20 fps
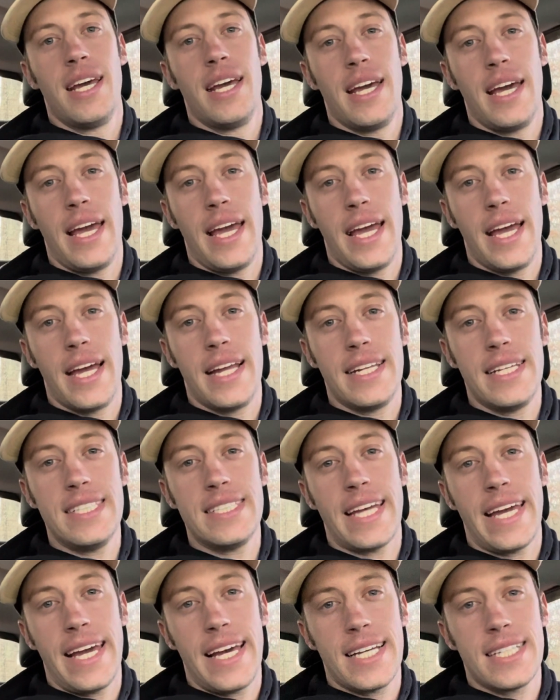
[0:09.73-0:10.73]
And he's
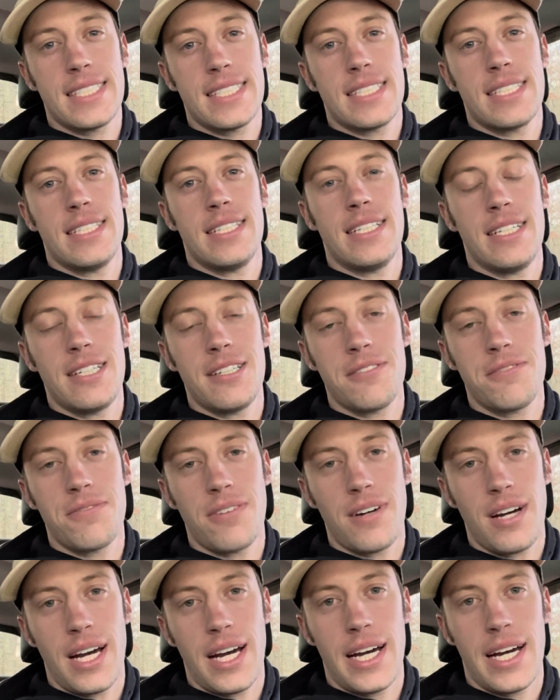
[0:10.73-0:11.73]
asking if
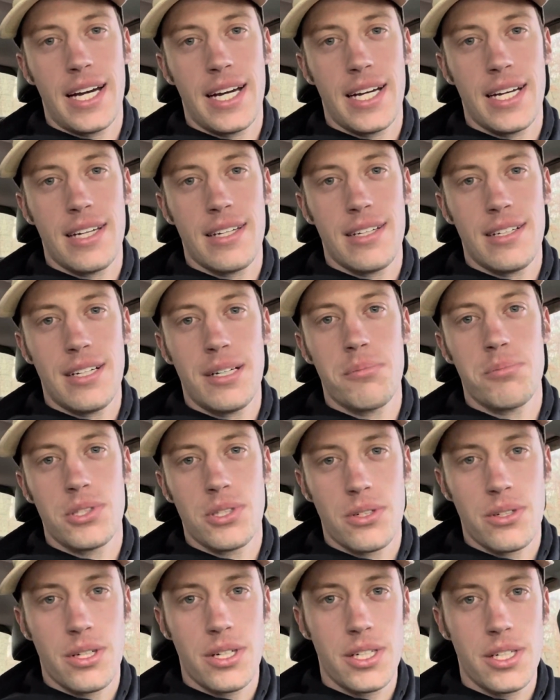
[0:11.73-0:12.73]
I
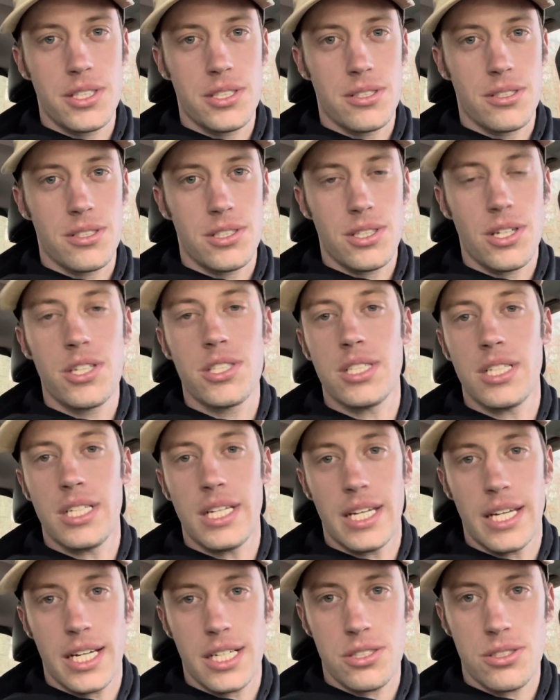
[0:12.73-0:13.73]
upcharge or charge
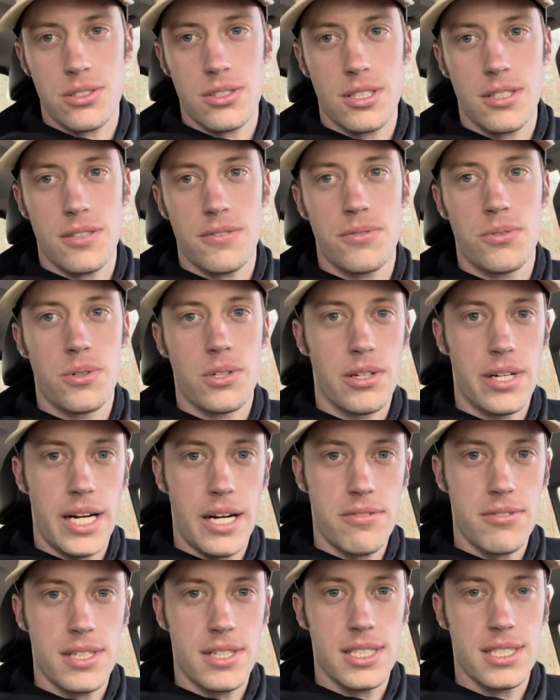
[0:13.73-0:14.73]
any extra for
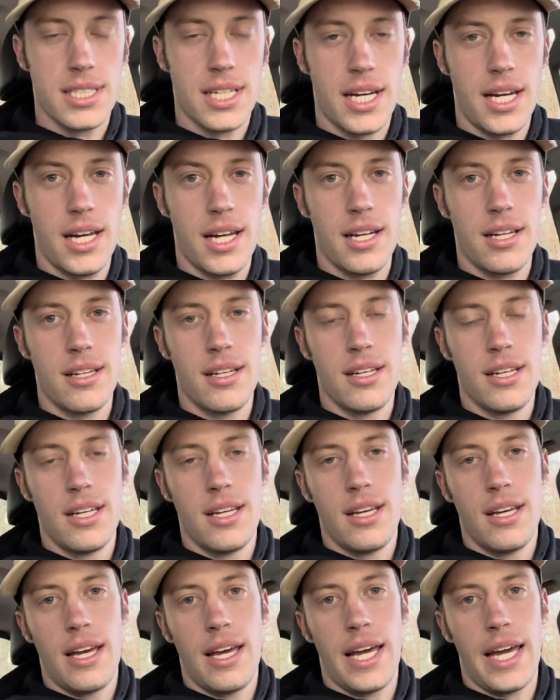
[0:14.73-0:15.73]
graphic design.
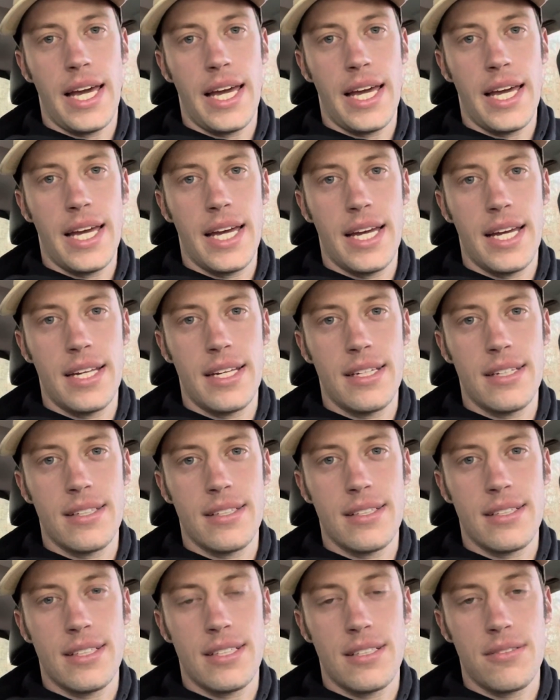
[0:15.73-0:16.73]

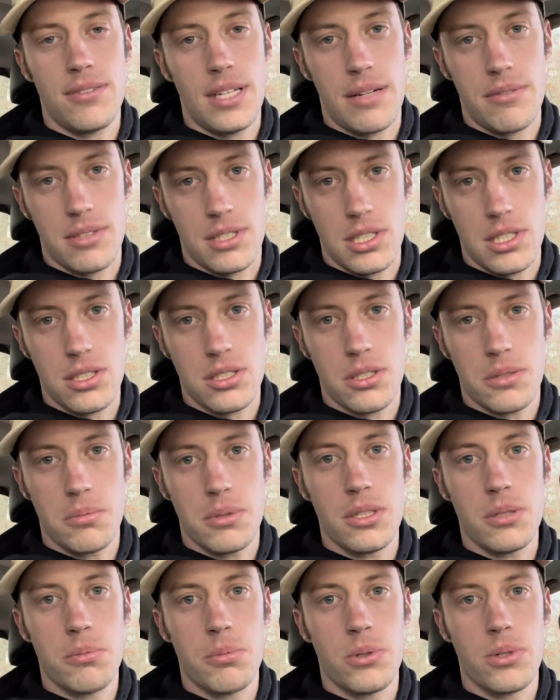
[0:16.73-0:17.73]
And uh, if you have a digital
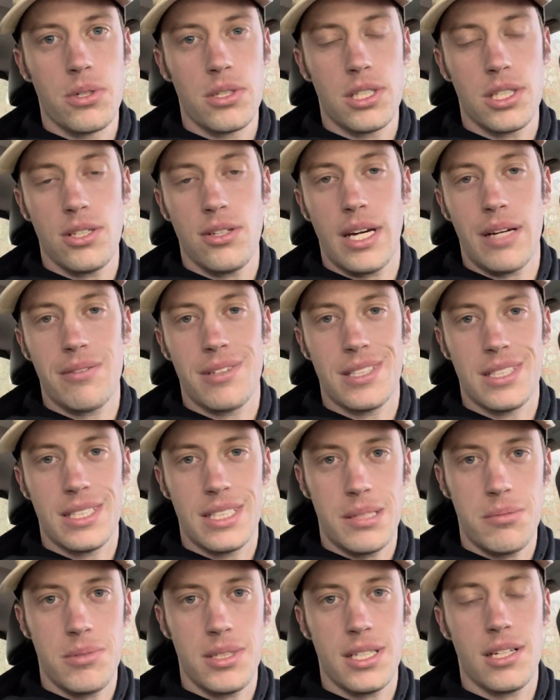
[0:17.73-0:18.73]
billboard, do you have a
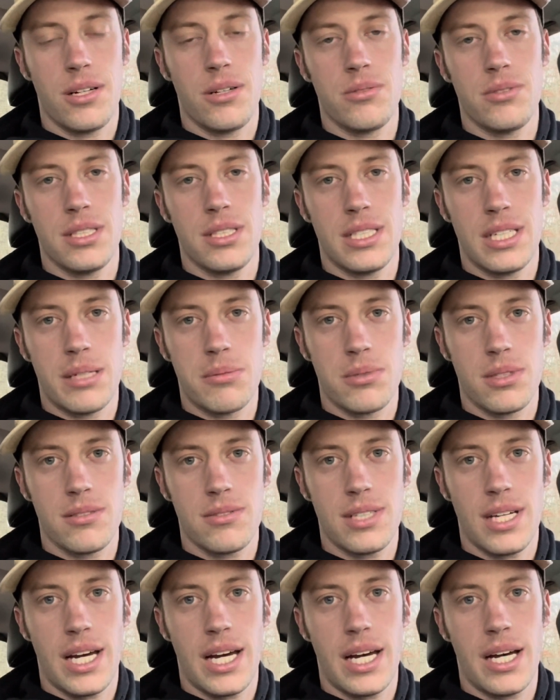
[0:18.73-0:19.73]
limit on the number of
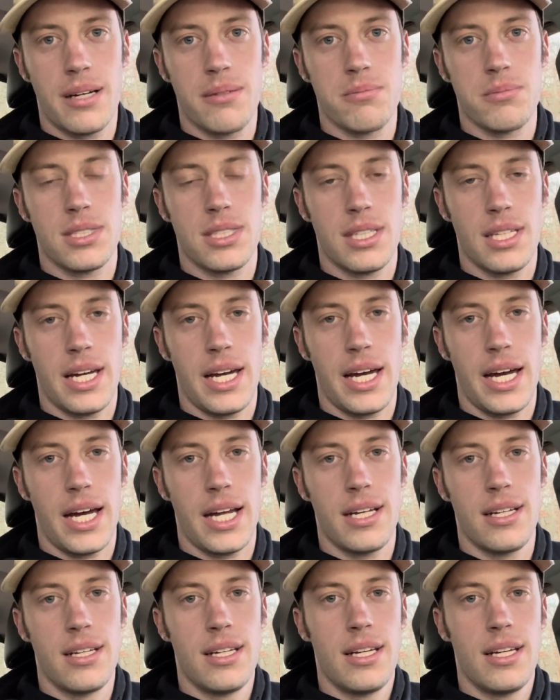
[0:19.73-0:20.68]
times that